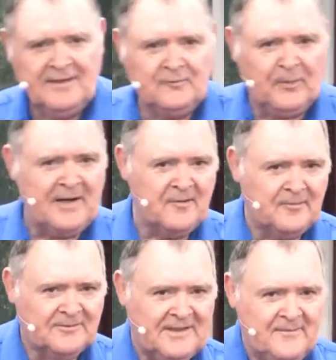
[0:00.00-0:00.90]
these
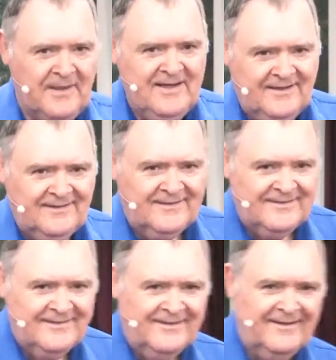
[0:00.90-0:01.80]
parables. Amen.
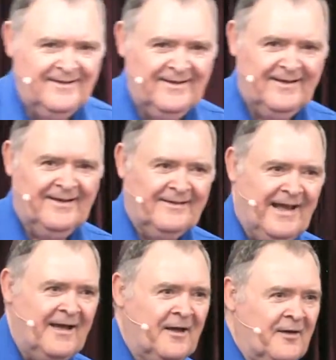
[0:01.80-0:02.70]

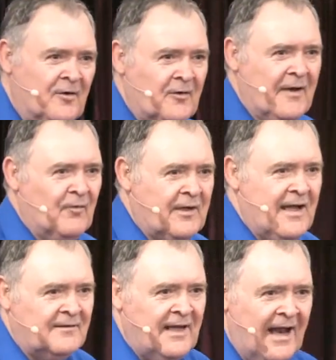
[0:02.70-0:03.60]
Now, you'll never
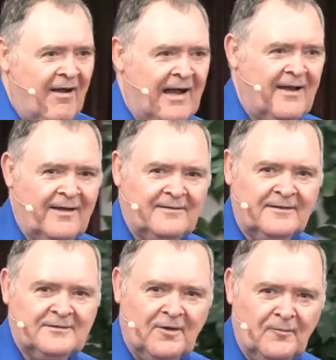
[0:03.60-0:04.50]
guess how I got
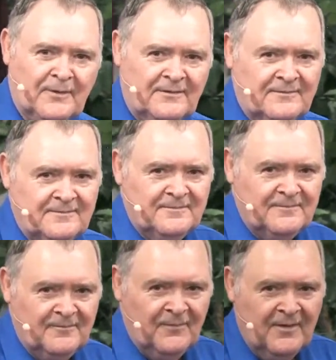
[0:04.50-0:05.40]
this sermon.
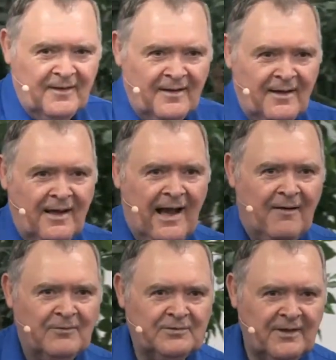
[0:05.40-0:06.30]
I
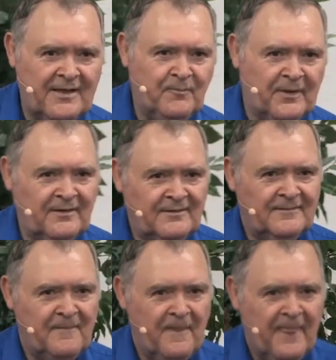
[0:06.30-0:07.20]
was sleeping,
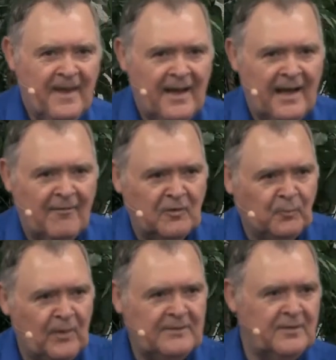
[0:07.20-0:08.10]
and I was
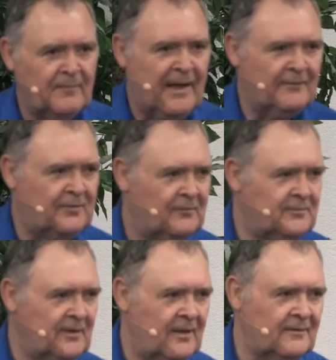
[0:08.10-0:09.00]
preaching about two
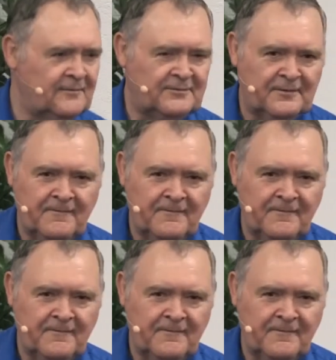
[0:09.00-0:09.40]
sons